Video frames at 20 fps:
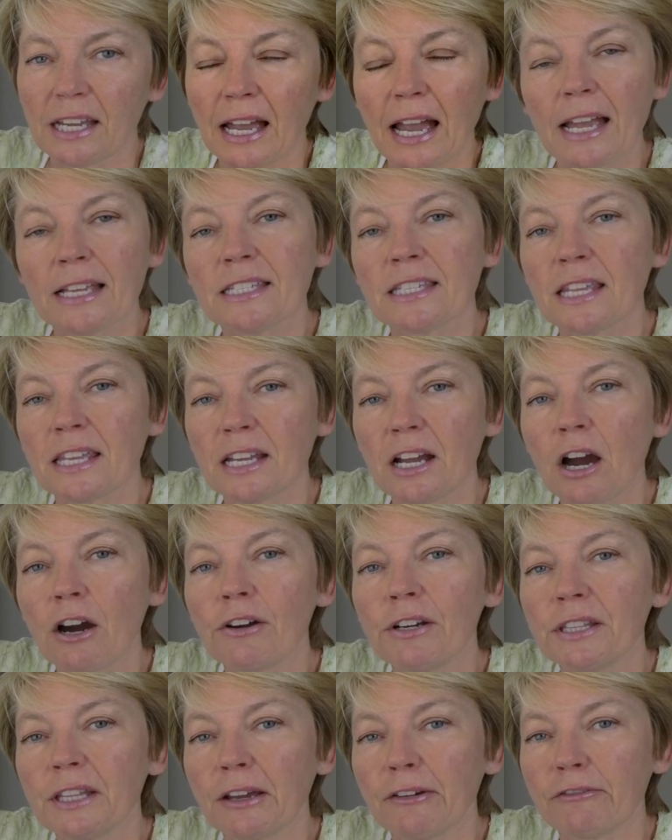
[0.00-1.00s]
as they
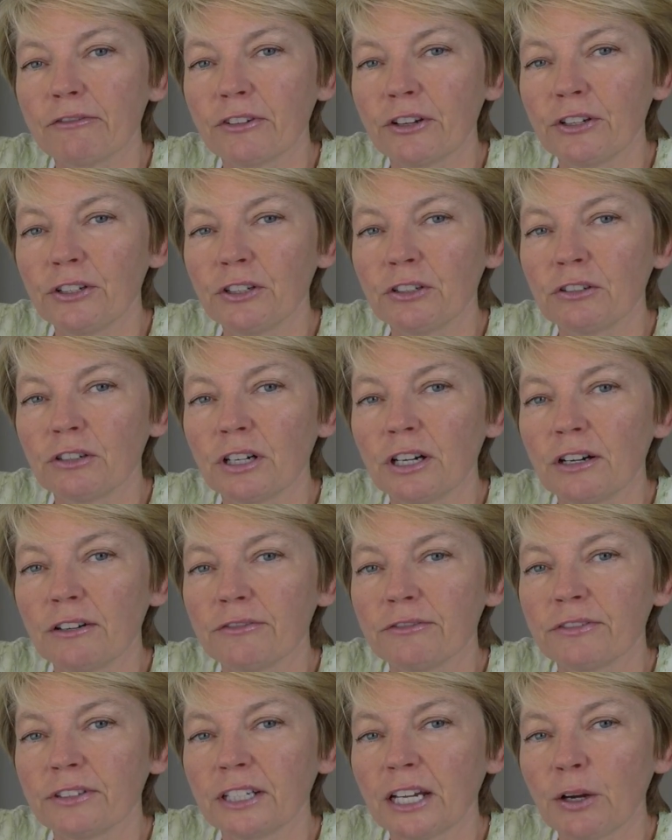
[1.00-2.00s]
are in that
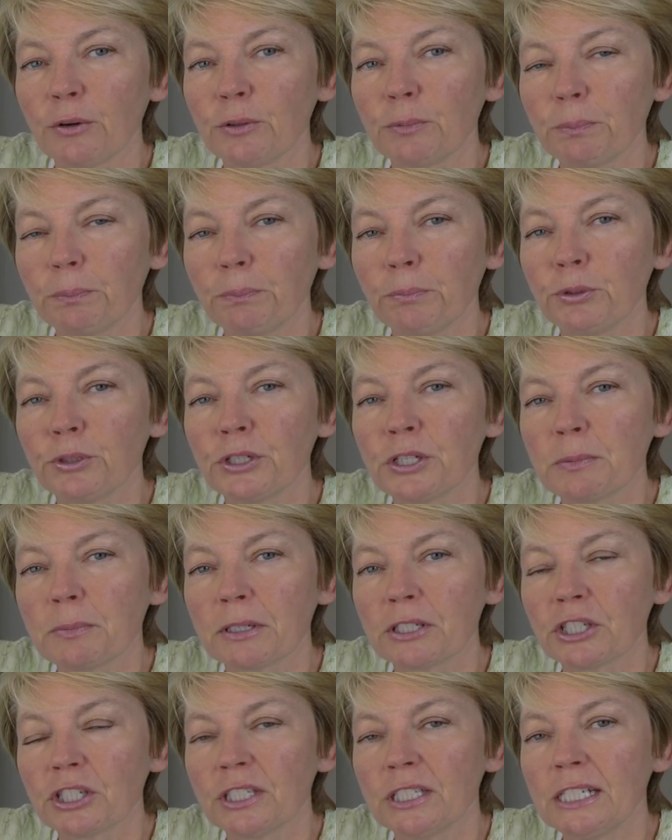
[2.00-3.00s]
photograph, and I would put as
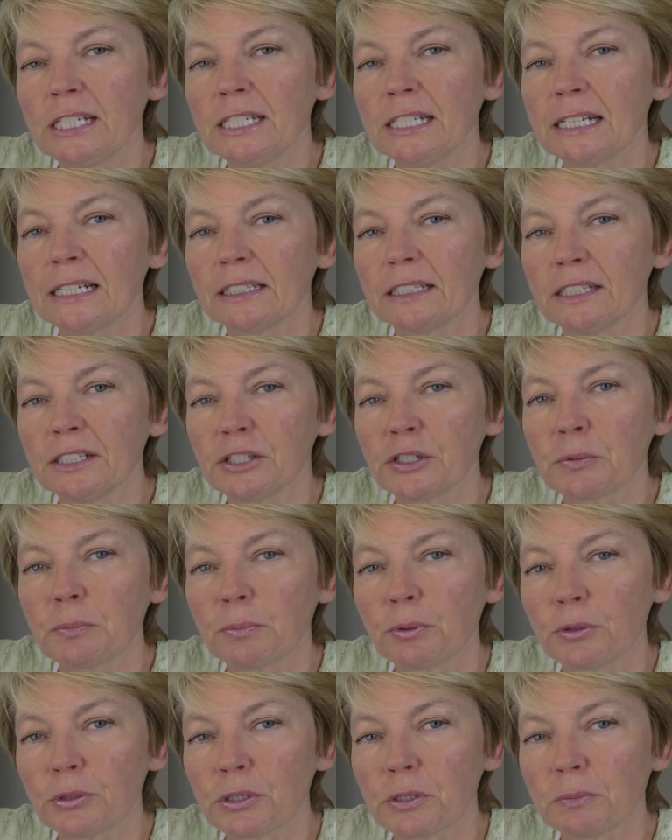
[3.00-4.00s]
much detail in as
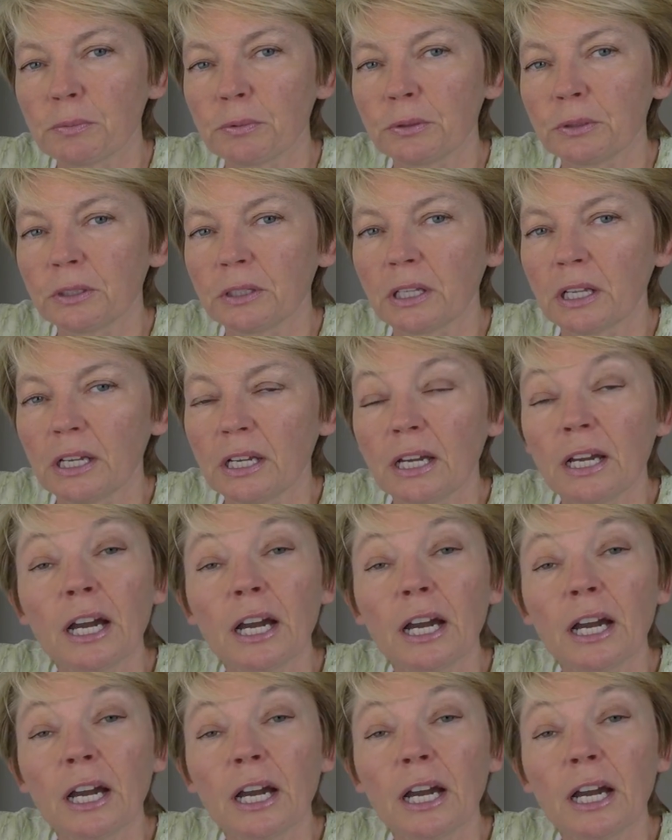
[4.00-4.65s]
possible,